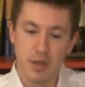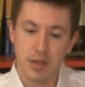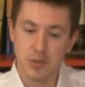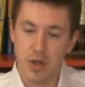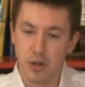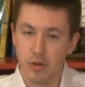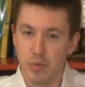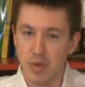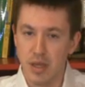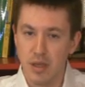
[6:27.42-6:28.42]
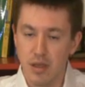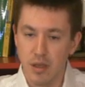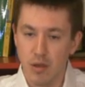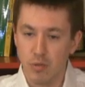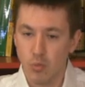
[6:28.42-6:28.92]
it's not going to be
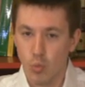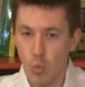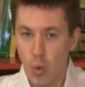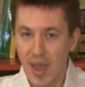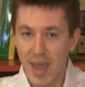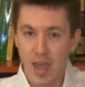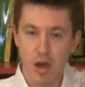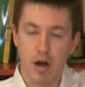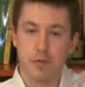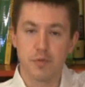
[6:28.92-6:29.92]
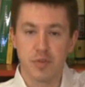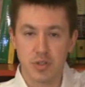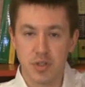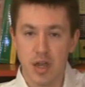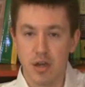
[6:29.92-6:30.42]
way off the
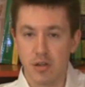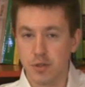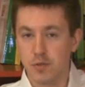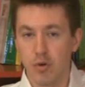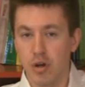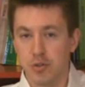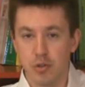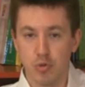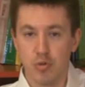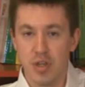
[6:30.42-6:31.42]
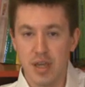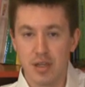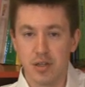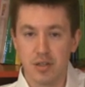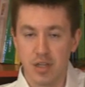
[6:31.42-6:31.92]
scale as far as
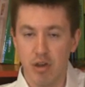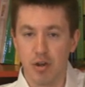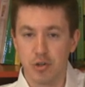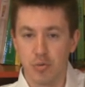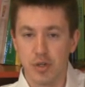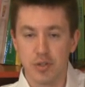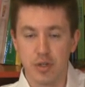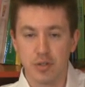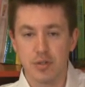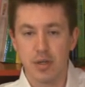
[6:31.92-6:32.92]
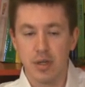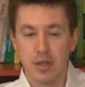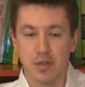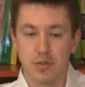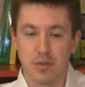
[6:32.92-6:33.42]
unique characteristics.
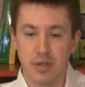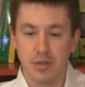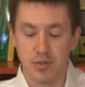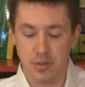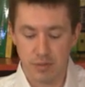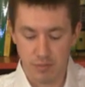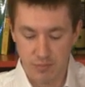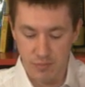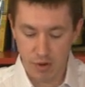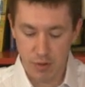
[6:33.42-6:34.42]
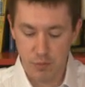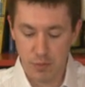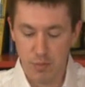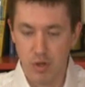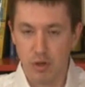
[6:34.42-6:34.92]
It's very
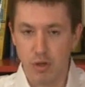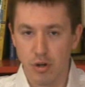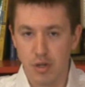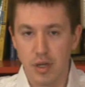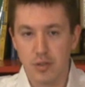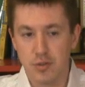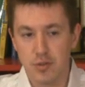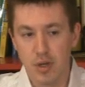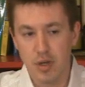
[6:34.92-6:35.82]
familiar. It's